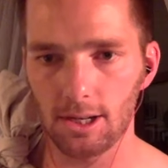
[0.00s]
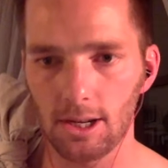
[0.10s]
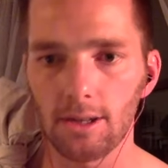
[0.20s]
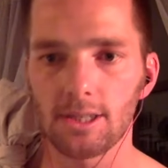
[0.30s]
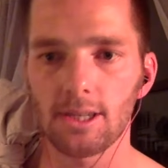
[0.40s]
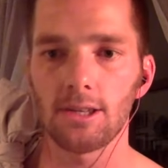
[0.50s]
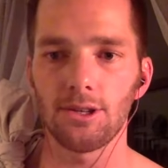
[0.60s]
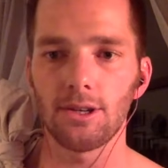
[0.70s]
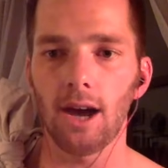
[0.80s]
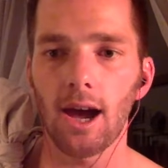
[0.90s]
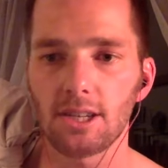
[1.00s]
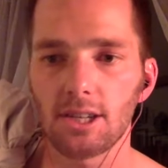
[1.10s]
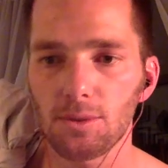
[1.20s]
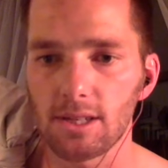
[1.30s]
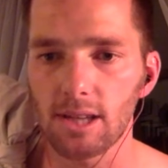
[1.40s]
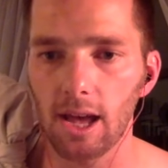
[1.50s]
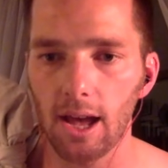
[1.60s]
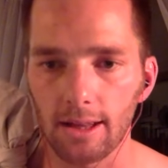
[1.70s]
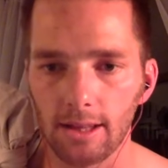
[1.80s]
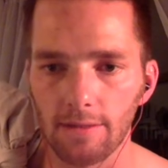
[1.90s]
here. It says, "You guys, I just want to say
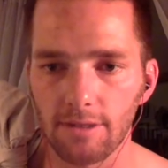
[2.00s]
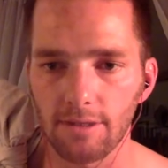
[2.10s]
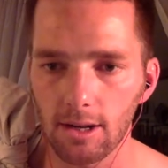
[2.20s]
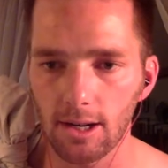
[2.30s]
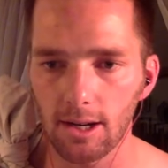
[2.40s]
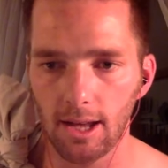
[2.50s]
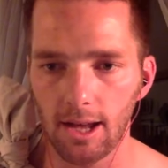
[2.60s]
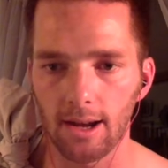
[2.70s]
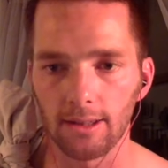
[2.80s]
I love yoga. Kate, I